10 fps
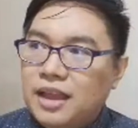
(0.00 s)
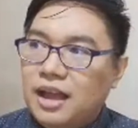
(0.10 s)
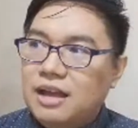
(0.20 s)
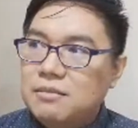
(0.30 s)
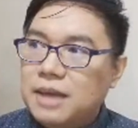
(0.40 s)

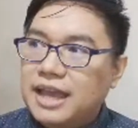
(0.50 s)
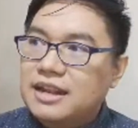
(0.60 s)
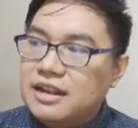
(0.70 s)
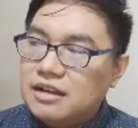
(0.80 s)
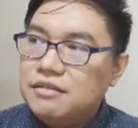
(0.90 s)
I
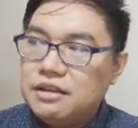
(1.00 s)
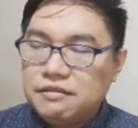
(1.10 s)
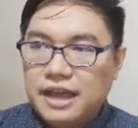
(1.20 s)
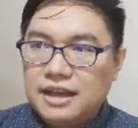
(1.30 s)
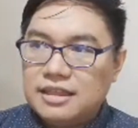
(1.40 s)
love the
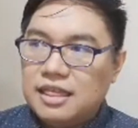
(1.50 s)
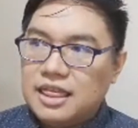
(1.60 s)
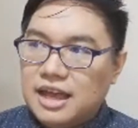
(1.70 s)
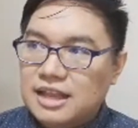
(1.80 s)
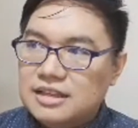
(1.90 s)
fact
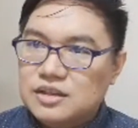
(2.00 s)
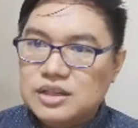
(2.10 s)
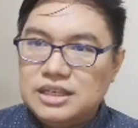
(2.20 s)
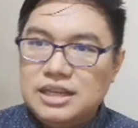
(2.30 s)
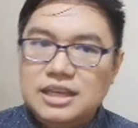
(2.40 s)
that
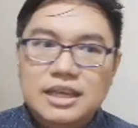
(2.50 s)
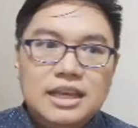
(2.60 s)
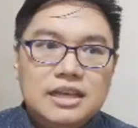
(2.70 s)
she